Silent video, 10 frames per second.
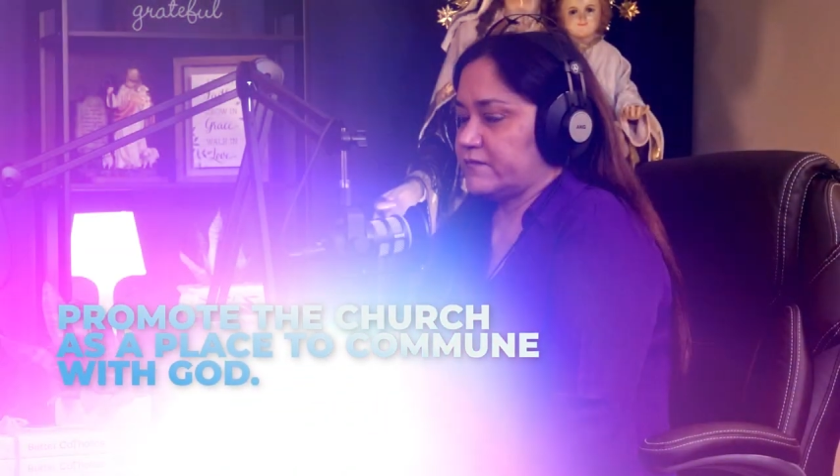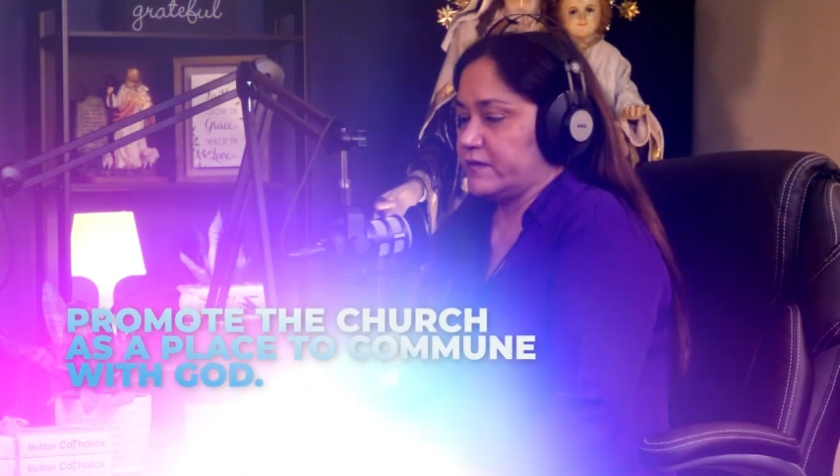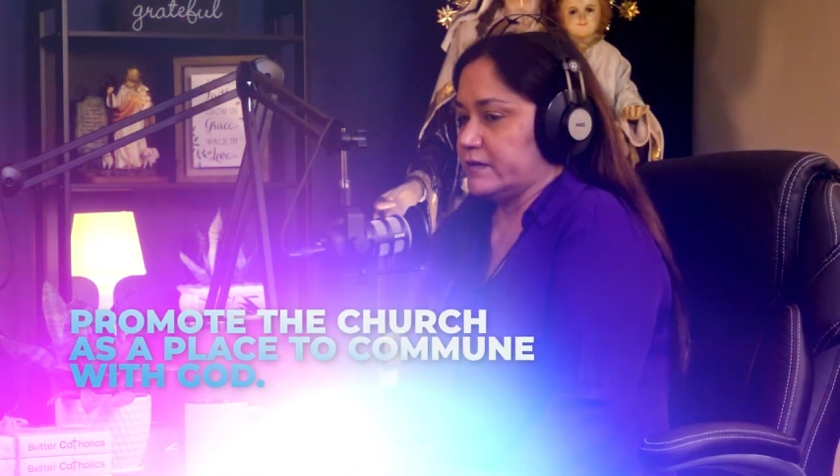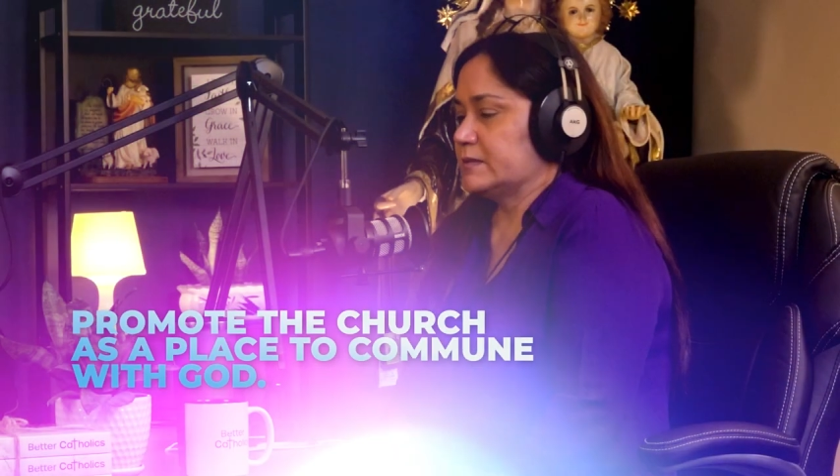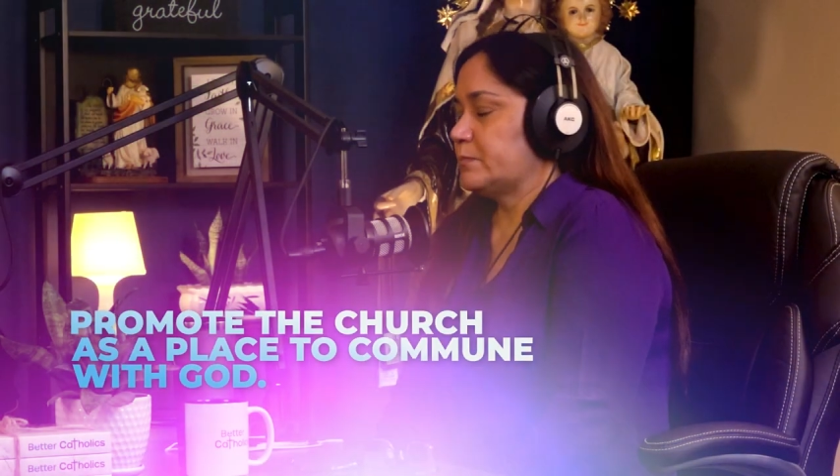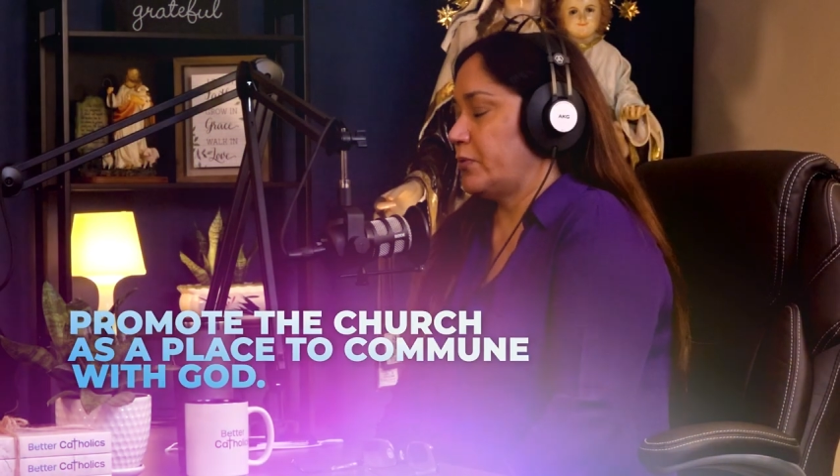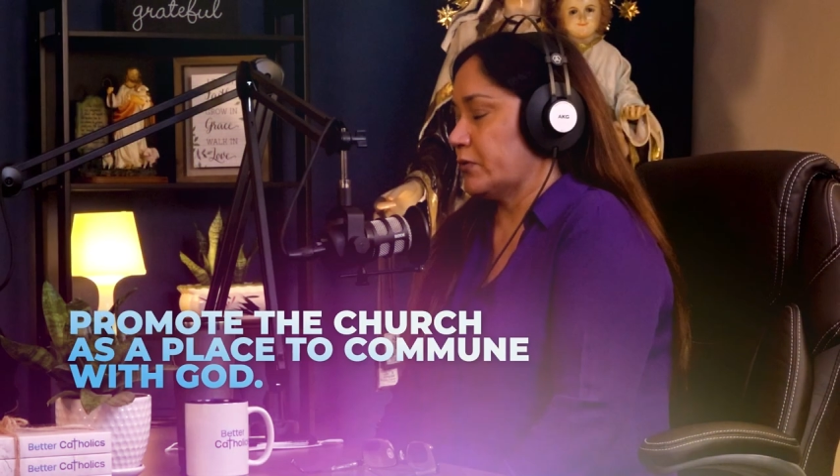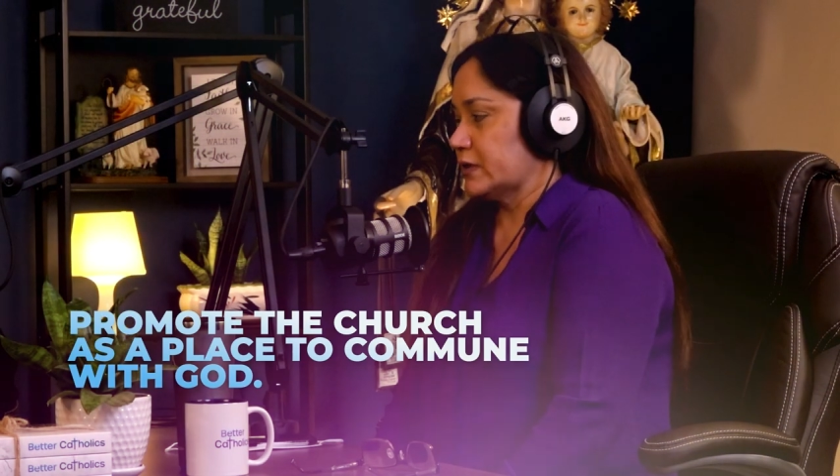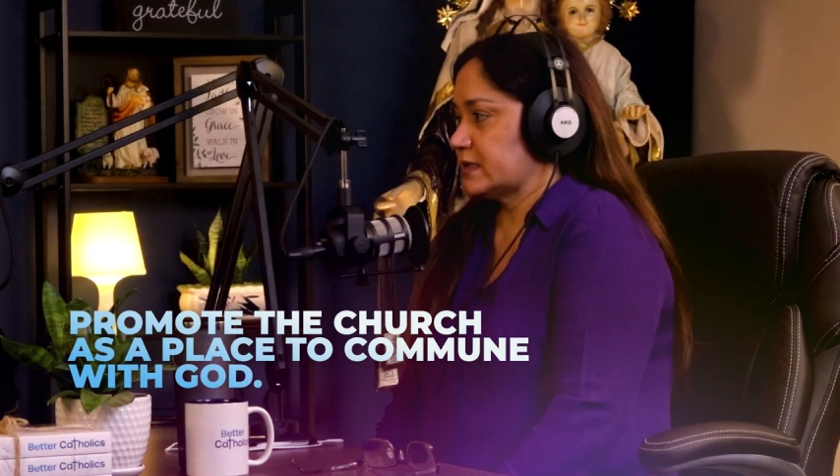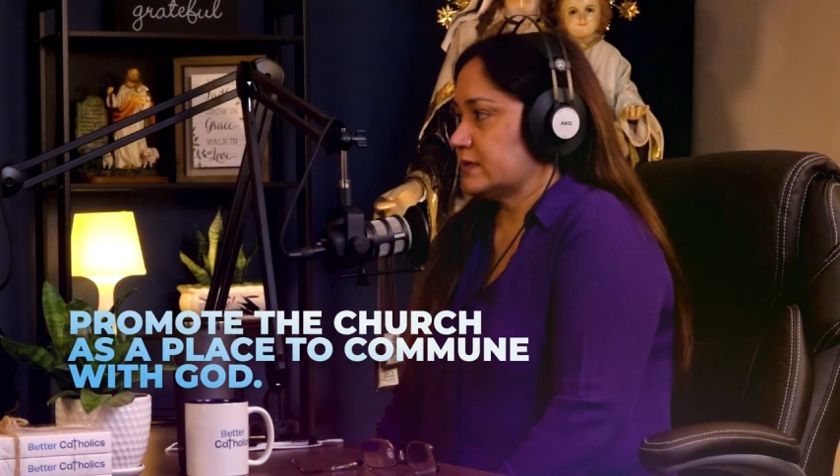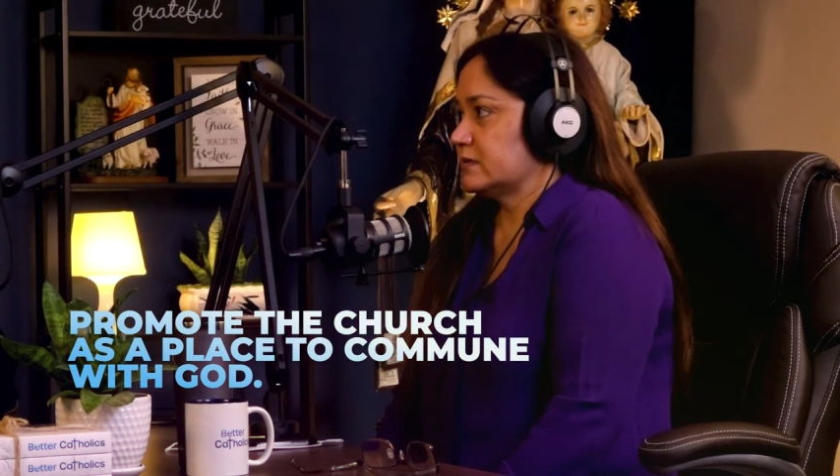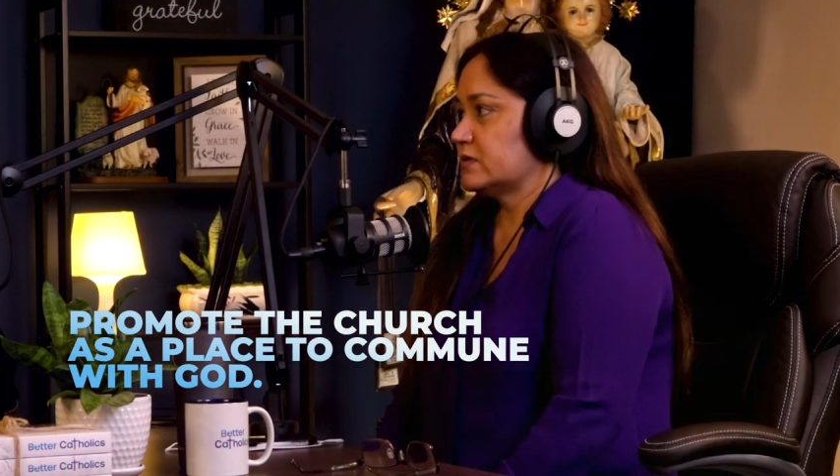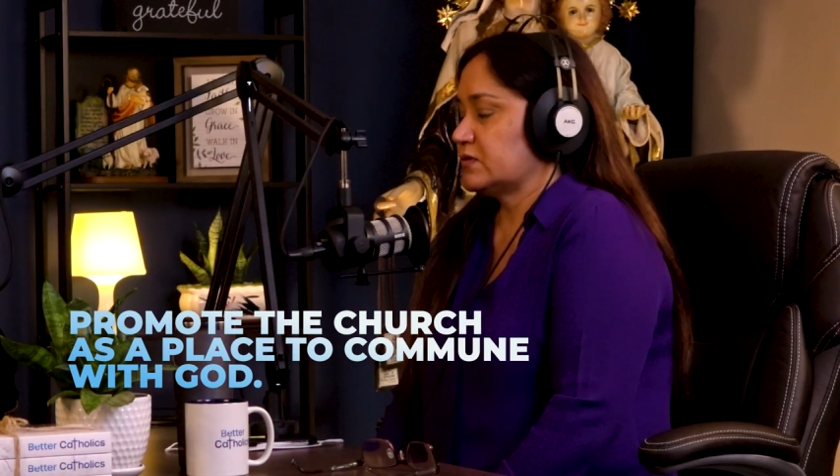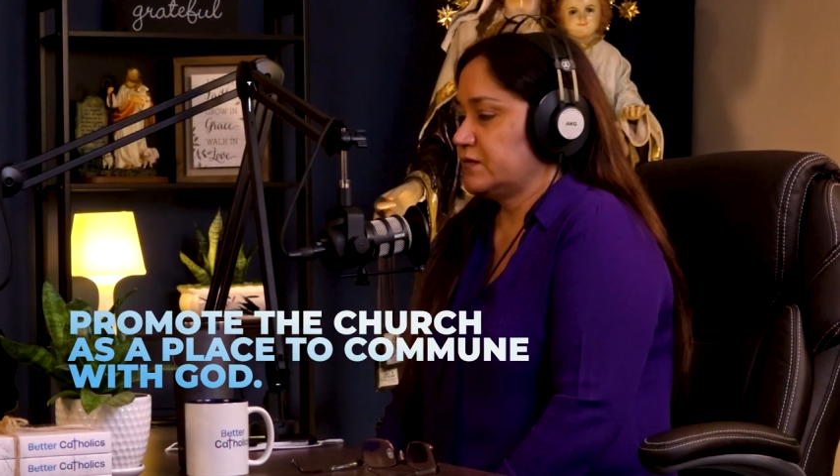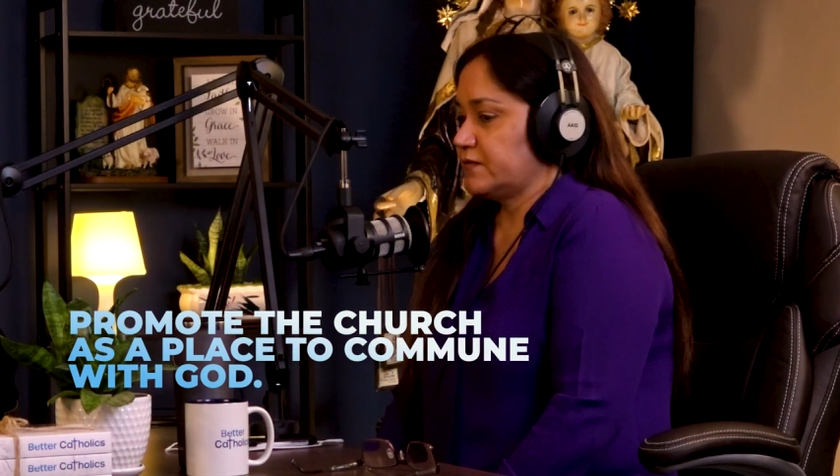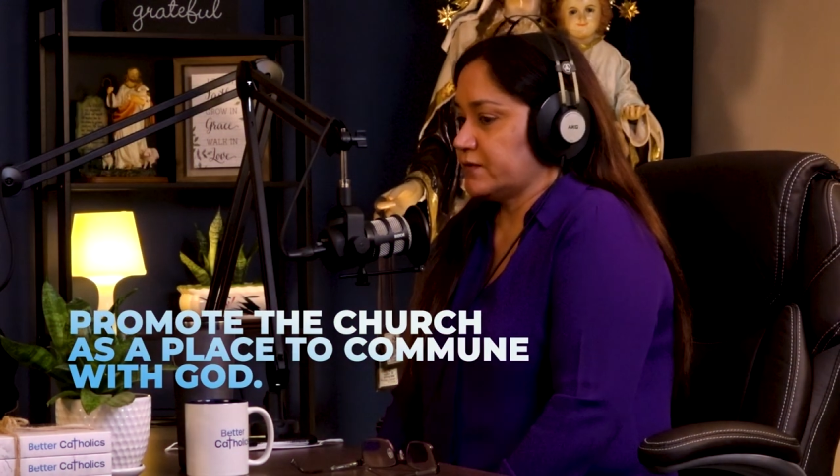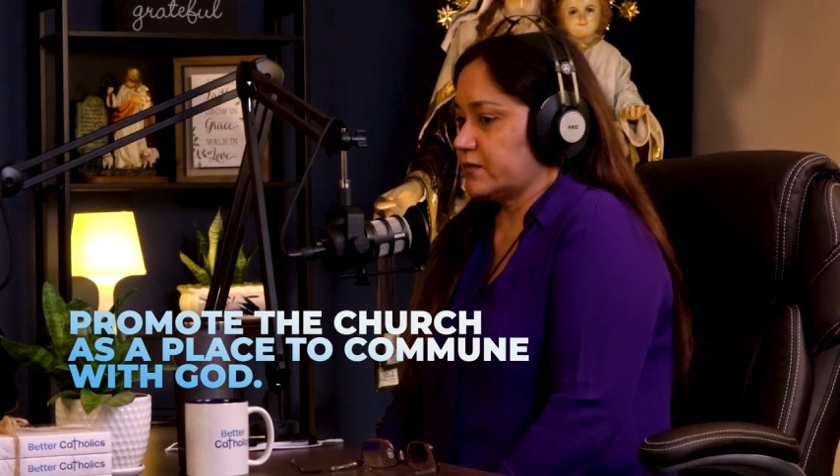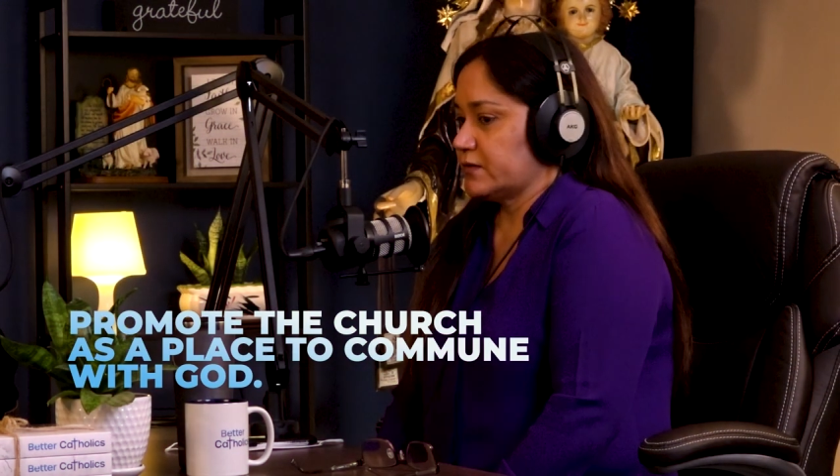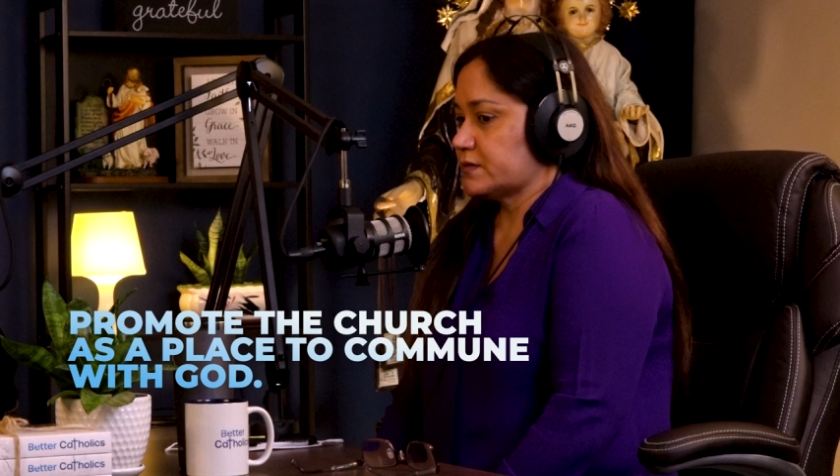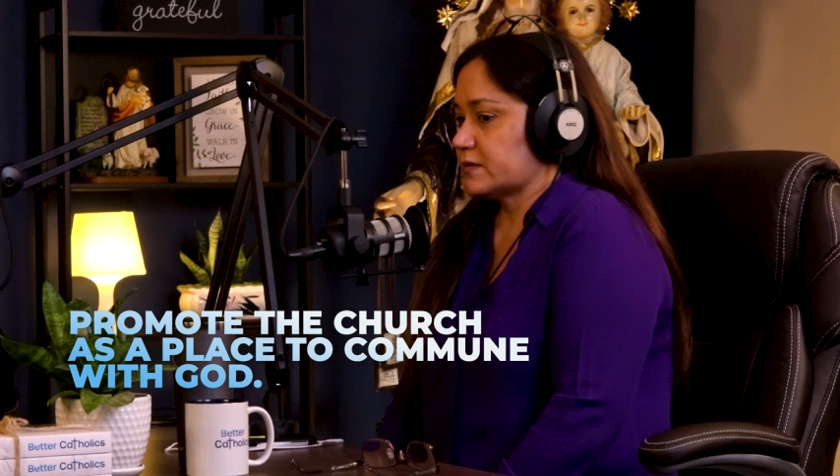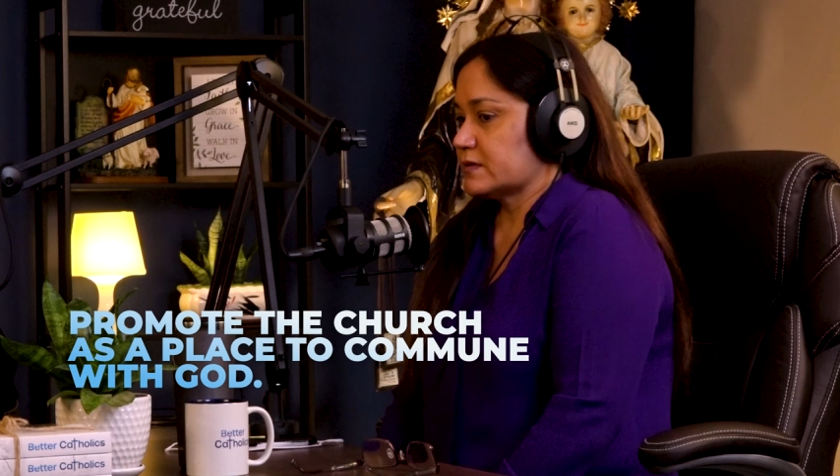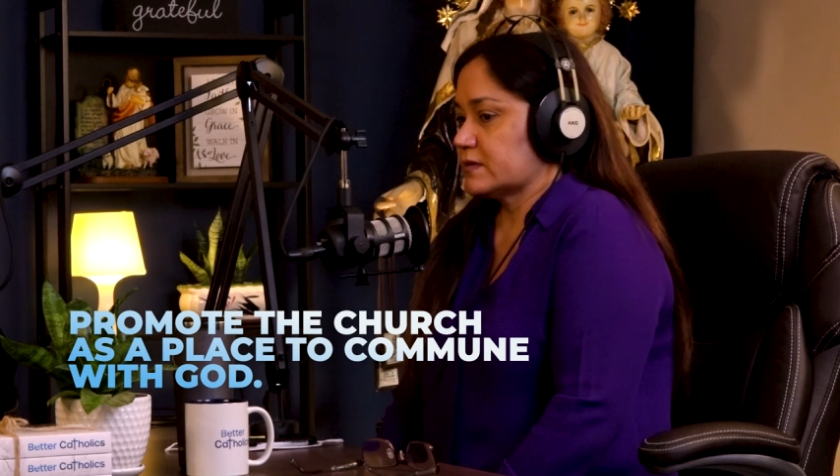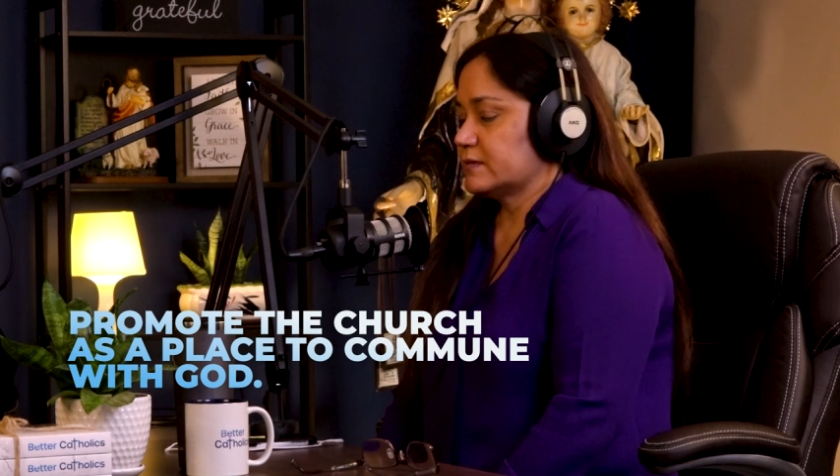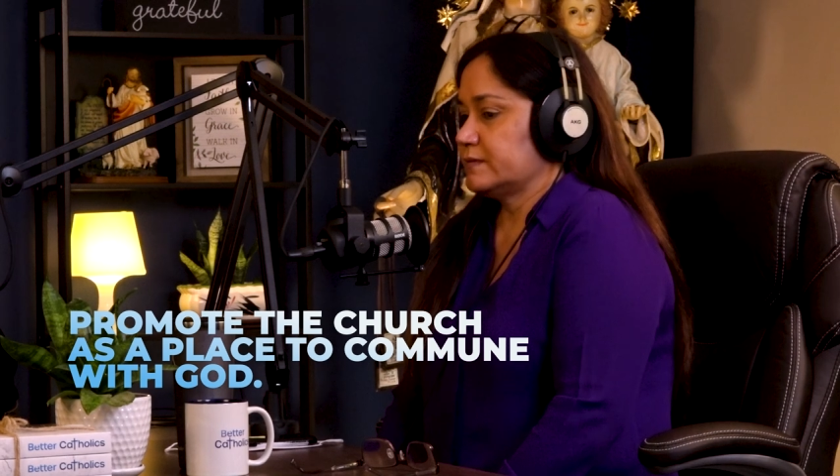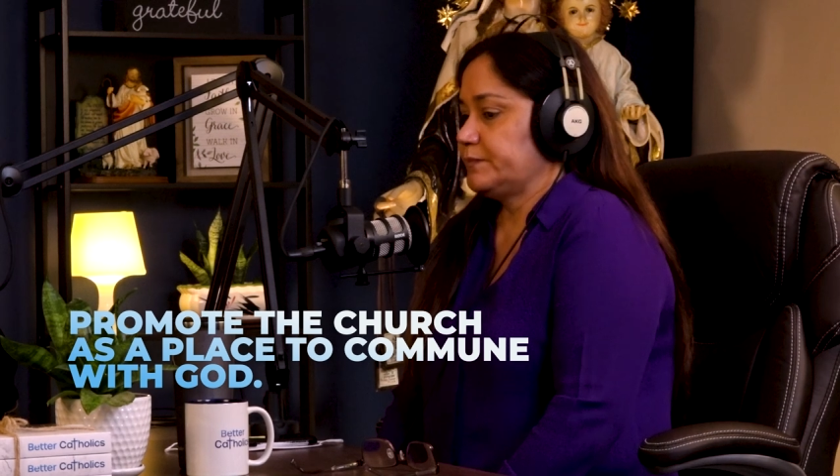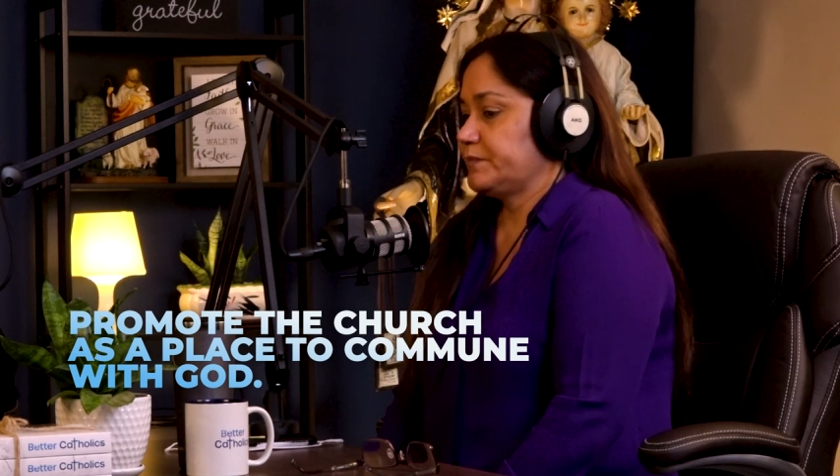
very important to first